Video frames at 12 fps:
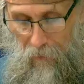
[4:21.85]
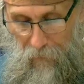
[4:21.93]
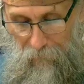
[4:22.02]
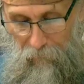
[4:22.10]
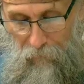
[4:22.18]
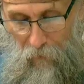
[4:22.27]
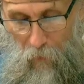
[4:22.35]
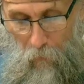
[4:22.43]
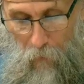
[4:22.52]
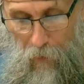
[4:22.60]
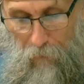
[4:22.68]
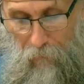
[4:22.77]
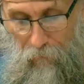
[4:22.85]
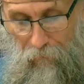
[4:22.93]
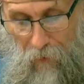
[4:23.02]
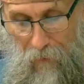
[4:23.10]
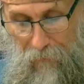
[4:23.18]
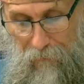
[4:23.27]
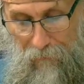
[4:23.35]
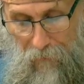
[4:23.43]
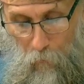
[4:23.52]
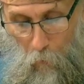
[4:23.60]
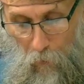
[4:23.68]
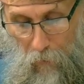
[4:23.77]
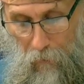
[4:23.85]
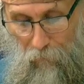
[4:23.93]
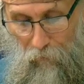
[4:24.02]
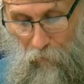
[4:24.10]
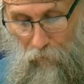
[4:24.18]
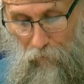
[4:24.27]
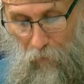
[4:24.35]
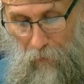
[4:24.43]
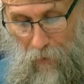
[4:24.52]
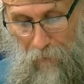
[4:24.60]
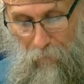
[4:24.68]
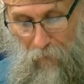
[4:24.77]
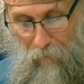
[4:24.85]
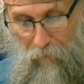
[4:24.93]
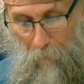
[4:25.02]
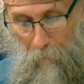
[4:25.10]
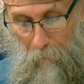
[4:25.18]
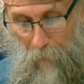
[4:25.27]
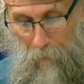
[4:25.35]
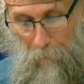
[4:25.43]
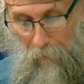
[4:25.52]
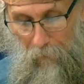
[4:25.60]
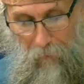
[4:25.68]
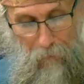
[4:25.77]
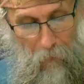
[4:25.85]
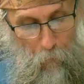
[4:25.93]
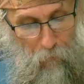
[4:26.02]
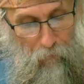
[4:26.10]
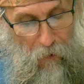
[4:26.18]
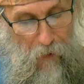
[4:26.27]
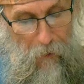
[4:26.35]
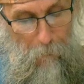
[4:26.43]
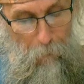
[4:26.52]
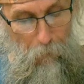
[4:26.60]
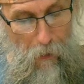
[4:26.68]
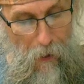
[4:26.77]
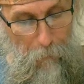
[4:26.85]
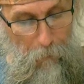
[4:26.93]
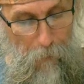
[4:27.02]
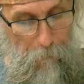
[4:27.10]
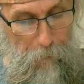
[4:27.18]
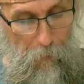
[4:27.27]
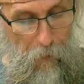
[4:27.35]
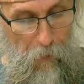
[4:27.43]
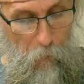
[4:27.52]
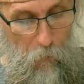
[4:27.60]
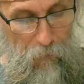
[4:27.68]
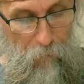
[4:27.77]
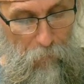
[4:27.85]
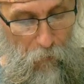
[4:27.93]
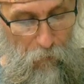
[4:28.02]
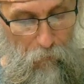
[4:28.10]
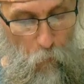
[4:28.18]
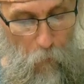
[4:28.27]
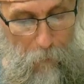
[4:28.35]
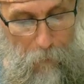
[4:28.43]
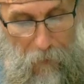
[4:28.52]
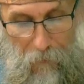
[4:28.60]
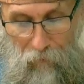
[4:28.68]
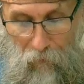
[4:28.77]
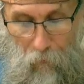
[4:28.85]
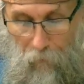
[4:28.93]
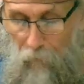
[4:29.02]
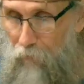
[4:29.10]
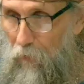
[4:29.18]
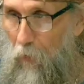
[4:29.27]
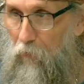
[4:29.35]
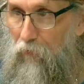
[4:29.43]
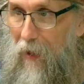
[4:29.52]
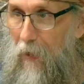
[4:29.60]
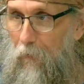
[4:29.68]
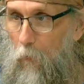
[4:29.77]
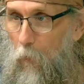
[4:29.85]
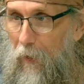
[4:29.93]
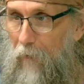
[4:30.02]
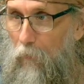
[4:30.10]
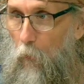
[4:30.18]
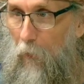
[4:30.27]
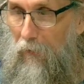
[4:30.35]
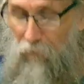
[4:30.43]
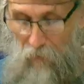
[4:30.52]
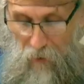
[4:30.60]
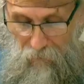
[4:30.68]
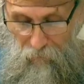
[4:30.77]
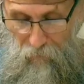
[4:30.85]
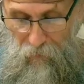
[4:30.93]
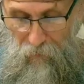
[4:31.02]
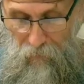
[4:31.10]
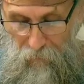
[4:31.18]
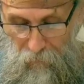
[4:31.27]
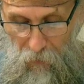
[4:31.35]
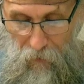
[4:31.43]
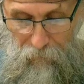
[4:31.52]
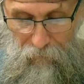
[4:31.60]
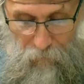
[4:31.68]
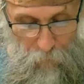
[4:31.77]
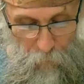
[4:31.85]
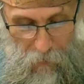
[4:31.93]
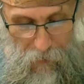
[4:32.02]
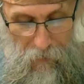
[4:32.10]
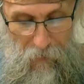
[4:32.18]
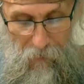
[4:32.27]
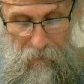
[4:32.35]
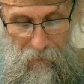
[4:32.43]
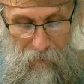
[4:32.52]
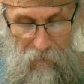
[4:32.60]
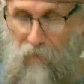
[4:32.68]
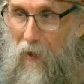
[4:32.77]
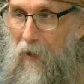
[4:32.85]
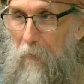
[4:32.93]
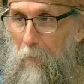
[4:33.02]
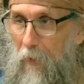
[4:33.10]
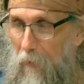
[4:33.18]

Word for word: And so the study did work. Sergio got it fixed, but apparently there was a problem with the first four minutes. So there's no sound and whatever we said is lost to uh, time.